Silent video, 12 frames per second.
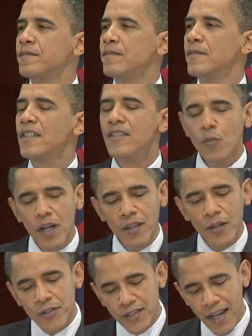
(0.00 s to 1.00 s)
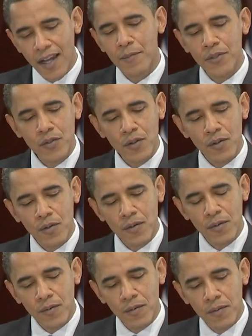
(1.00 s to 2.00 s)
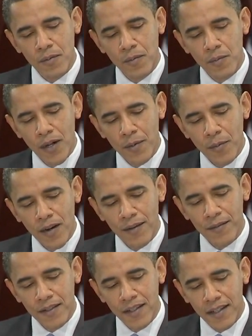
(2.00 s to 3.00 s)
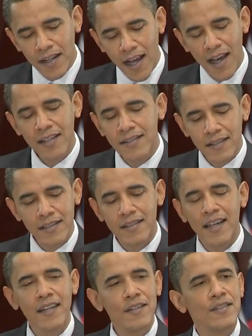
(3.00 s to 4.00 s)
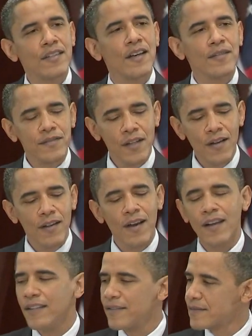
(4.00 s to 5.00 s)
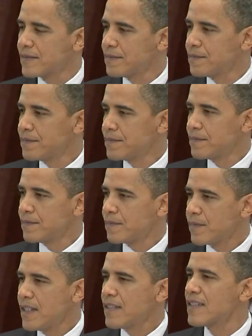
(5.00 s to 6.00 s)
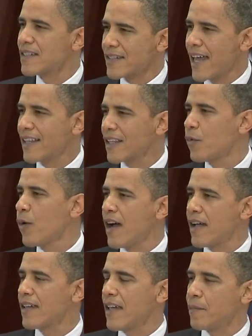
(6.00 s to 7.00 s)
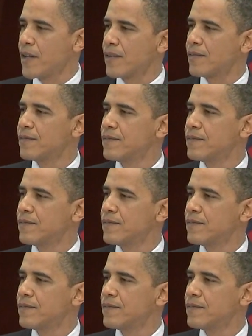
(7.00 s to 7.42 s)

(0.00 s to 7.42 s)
This is one of those times where you can honestly say to yourself, doggone it, this is exactly why I came here.